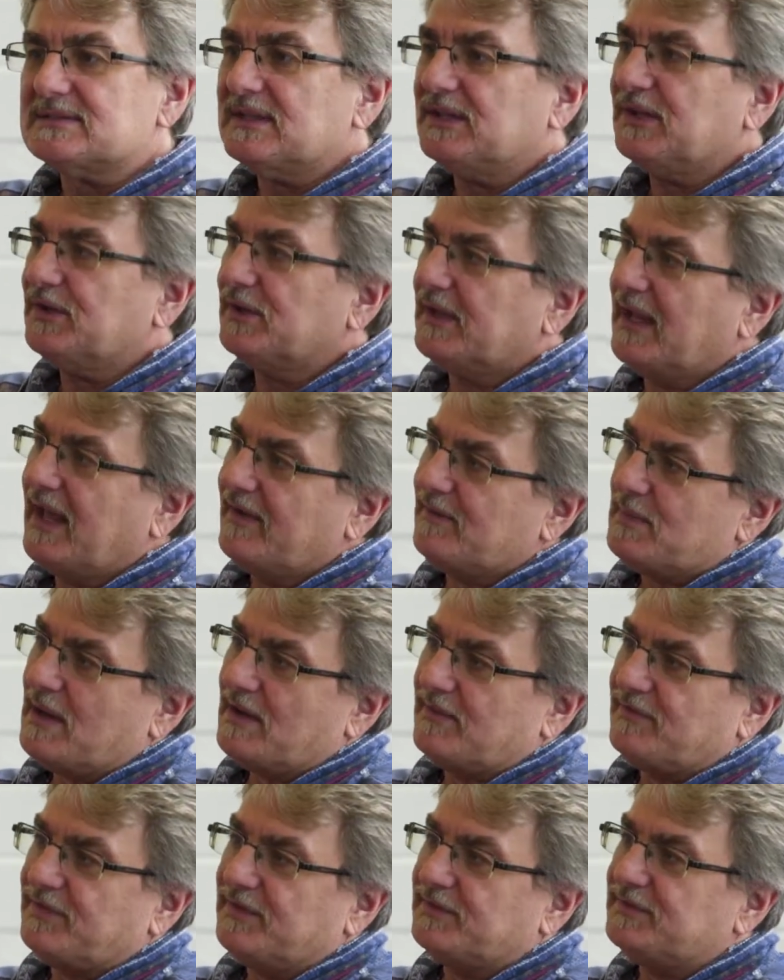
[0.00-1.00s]
You're going to have
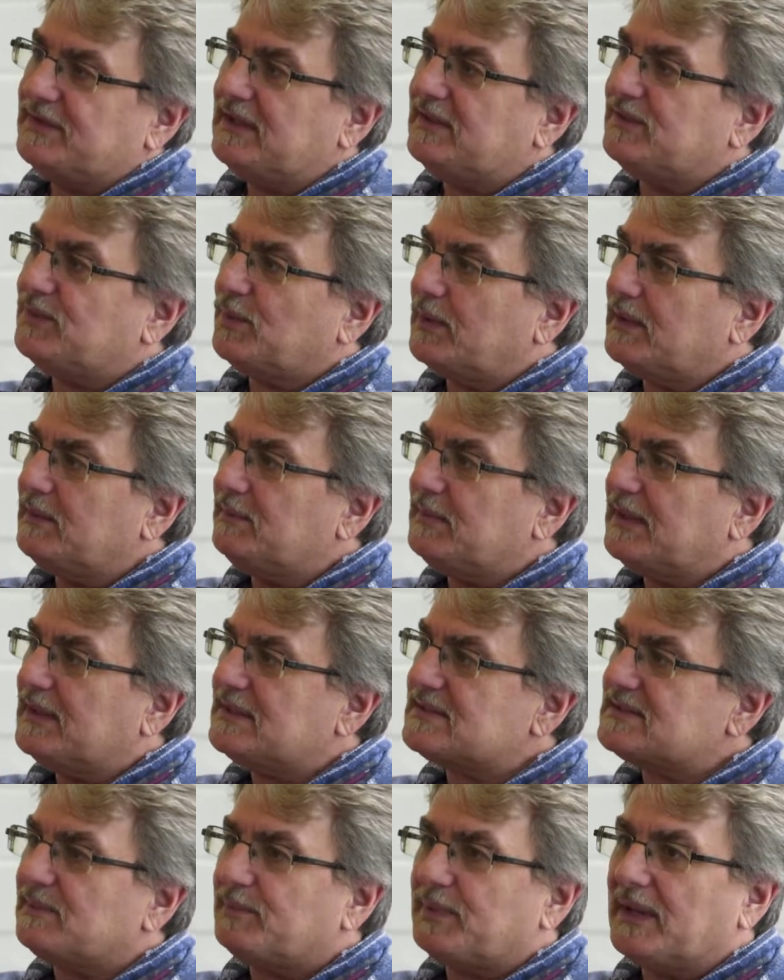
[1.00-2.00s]
about 15-20
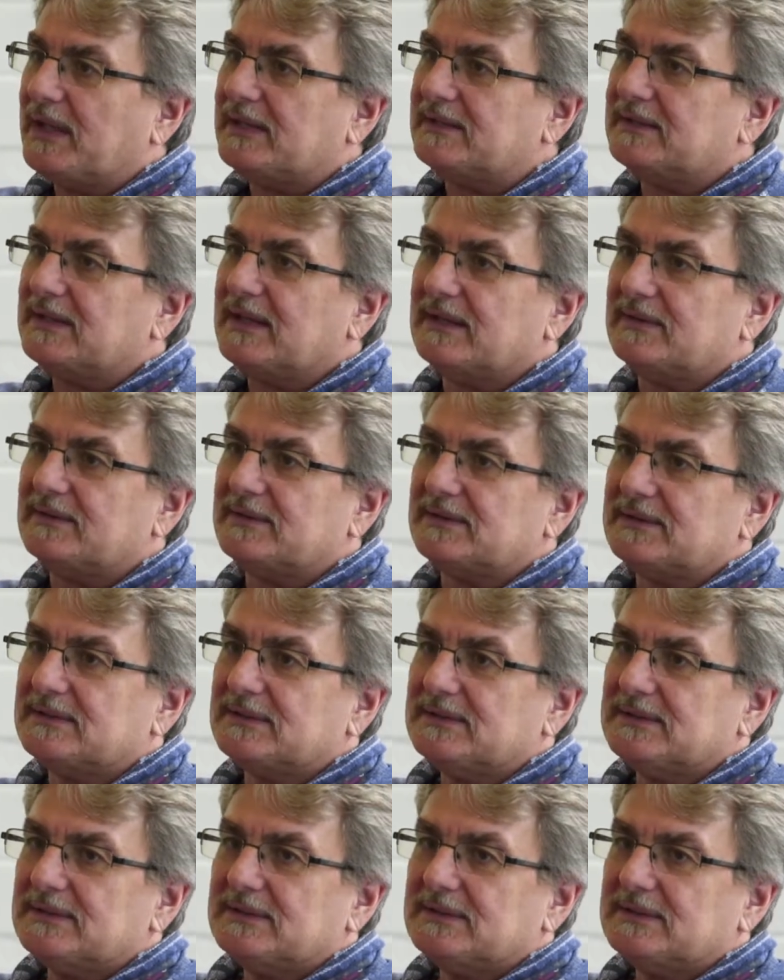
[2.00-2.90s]
minutes to plan together.